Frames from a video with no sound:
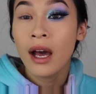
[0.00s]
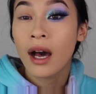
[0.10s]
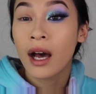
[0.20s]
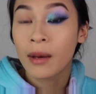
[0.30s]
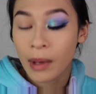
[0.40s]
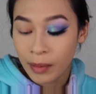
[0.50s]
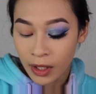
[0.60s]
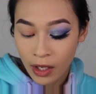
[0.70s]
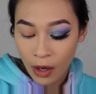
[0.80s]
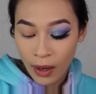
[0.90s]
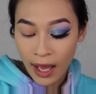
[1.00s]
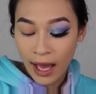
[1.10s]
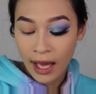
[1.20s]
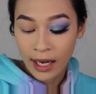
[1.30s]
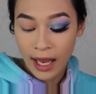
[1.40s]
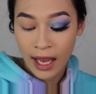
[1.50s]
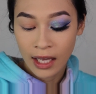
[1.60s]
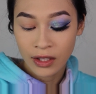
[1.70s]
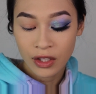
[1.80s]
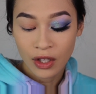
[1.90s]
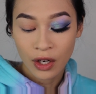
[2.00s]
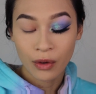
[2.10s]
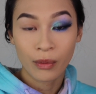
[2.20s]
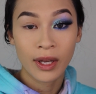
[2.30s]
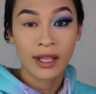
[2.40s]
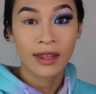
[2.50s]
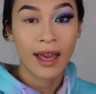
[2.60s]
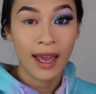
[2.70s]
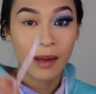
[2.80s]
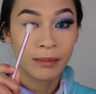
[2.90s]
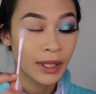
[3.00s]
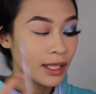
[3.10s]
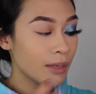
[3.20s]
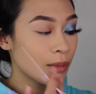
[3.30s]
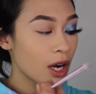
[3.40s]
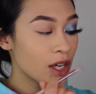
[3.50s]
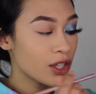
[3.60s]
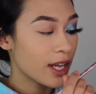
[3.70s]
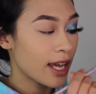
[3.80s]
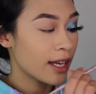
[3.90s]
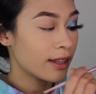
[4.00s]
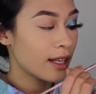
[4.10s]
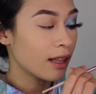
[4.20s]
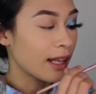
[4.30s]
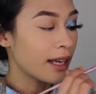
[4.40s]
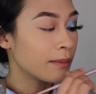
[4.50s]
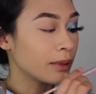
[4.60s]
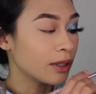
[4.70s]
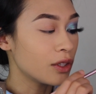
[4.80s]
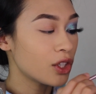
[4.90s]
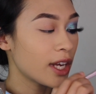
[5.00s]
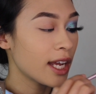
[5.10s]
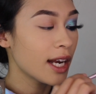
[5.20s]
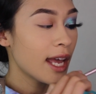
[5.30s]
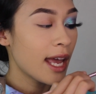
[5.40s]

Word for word: Um, I'm going to go ahead and start with a blending brush and the light blue shade,